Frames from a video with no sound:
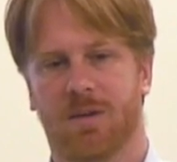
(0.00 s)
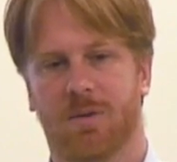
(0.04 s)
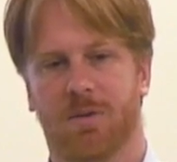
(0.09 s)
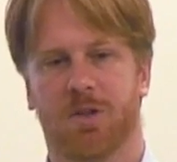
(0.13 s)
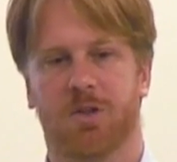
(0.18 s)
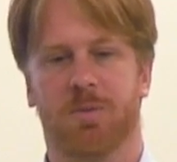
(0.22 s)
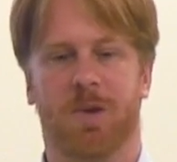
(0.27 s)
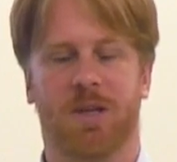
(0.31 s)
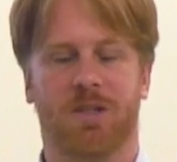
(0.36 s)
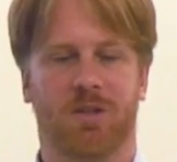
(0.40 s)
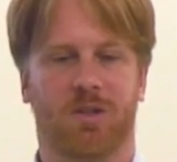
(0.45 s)

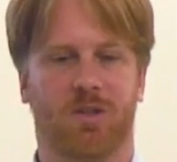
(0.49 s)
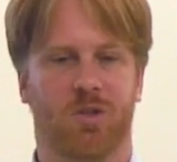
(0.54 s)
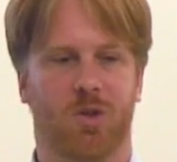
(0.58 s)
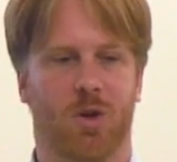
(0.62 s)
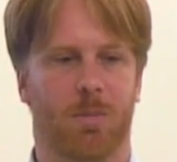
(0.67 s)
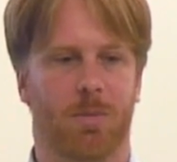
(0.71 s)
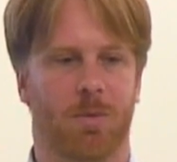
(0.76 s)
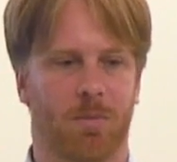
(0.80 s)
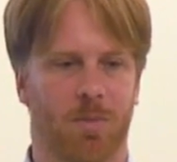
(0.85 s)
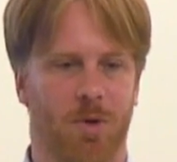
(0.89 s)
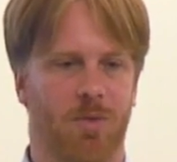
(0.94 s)
which makes it
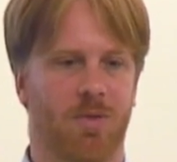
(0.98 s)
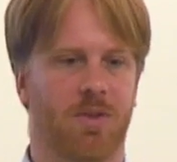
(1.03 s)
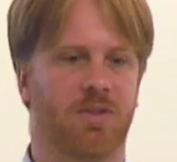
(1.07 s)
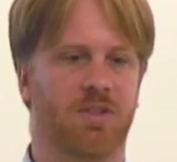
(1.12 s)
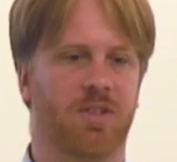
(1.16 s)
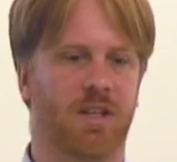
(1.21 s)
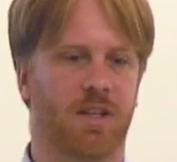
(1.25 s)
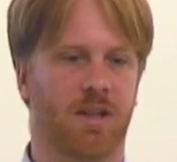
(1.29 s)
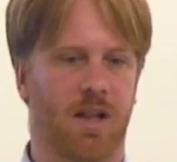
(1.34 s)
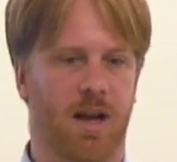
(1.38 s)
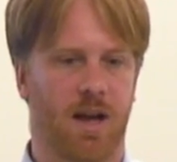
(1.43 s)
show up in both the
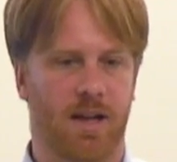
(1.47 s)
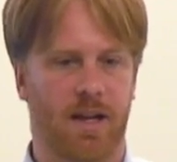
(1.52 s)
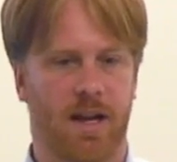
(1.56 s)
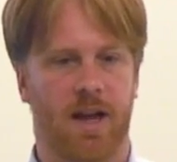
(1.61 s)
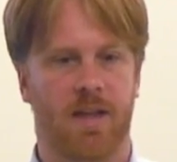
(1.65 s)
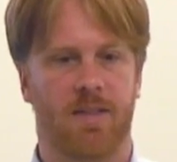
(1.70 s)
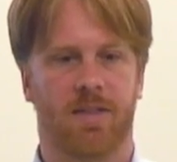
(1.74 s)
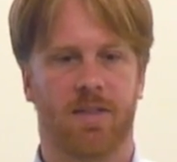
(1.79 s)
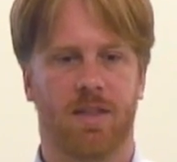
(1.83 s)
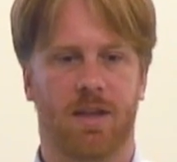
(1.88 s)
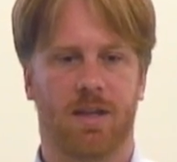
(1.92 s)
cli
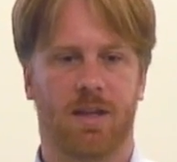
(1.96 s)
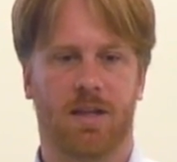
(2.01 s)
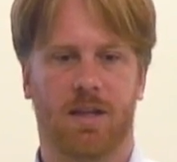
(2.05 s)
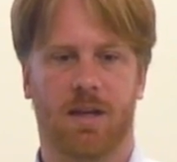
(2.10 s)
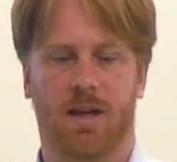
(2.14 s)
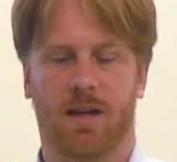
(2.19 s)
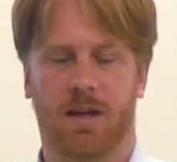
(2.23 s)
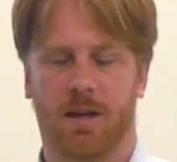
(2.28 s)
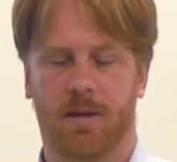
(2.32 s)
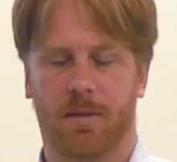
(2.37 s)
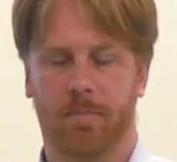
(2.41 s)
and
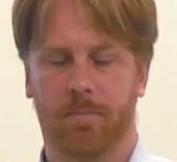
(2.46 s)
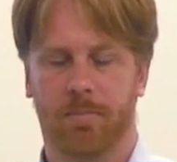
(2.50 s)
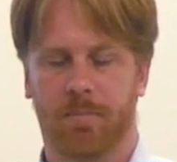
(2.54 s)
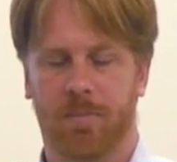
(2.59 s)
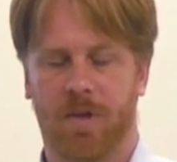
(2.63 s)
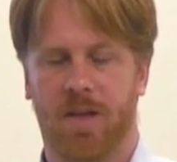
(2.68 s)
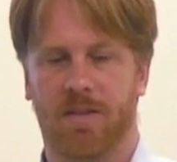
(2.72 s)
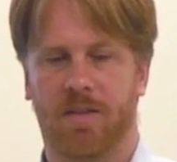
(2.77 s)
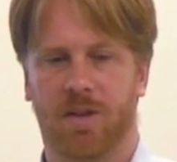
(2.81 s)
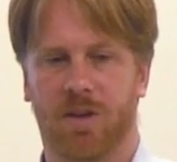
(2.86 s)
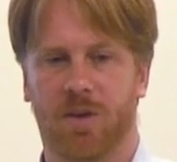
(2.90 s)
the uh,
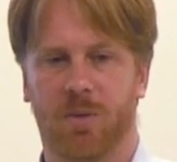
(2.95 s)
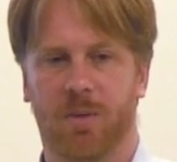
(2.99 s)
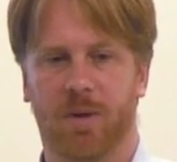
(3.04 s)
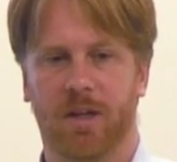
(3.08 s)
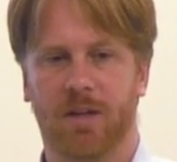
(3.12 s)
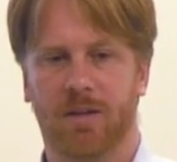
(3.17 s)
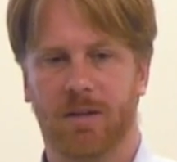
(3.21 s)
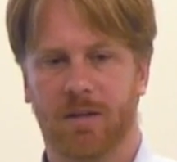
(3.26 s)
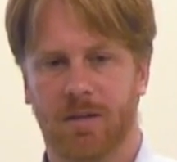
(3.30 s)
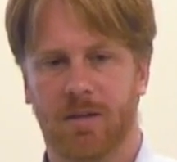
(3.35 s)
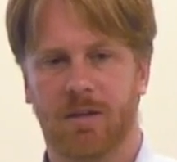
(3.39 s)
and the
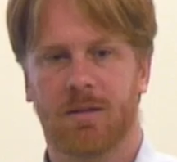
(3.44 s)
gui